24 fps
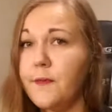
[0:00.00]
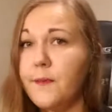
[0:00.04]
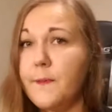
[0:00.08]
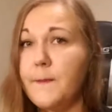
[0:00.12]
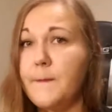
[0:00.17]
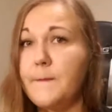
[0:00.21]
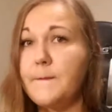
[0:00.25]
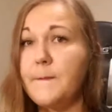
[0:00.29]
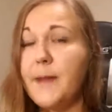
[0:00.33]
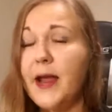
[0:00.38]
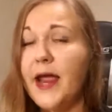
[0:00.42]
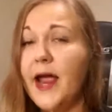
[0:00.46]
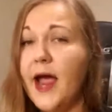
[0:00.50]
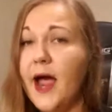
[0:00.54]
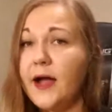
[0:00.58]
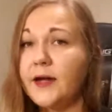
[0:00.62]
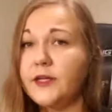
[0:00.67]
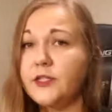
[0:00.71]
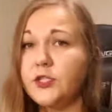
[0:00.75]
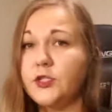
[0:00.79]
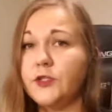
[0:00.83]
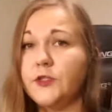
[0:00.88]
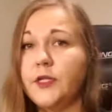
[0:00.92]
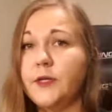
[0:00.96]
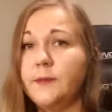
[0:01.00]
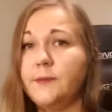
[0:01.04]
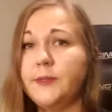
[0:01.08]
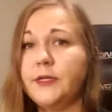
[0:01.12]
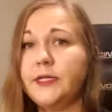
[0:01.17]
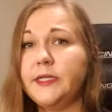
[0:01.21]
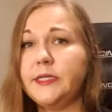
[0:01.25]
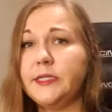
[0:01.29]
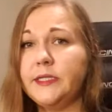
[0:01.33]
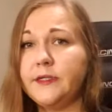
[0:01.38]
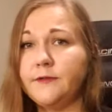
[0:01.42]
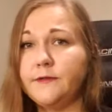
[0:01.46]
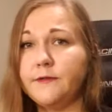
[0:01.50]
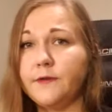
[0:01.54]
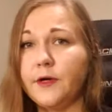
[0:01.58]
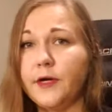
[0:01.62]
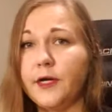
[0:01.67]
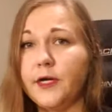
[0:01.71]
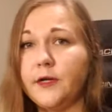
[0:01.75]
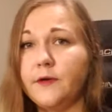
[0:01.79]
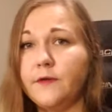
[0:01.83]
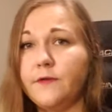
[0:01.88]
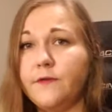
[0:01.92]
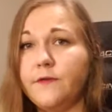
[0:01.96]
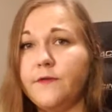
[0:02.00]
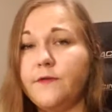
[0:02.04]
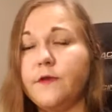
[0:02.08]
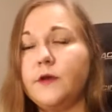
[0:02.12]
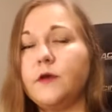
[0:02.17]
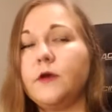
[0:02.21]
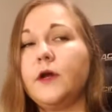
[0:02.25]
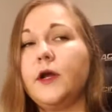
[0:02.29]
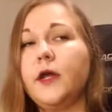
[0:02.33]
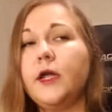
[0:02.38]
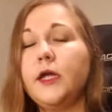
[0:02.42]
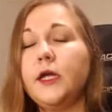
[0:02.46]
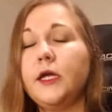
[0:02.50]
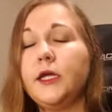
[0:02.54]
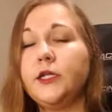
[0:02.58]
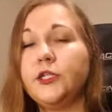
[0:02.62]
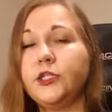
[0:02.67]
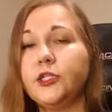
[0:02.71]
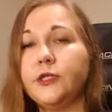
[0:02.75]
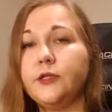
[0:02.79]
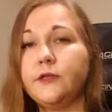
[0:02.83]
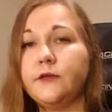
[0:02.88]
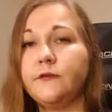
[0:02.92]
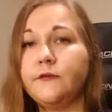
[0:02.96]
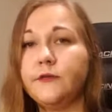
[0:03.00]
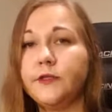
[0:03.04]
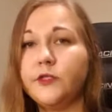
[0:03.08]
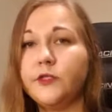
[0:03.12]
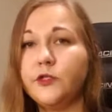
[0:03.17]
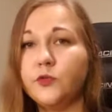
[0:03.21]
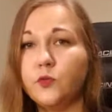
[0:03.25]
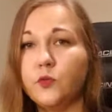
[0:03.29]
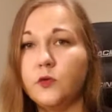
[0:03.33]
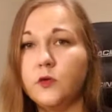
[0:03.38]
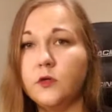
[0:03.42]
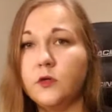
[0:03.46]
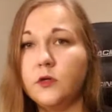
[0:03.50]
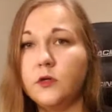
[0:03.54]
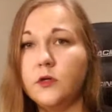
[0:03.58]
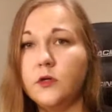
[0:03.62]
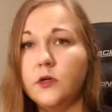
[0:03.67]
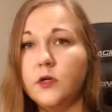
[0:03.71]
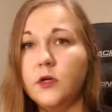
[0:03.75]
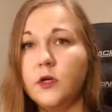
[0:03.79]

may actually be different for each individual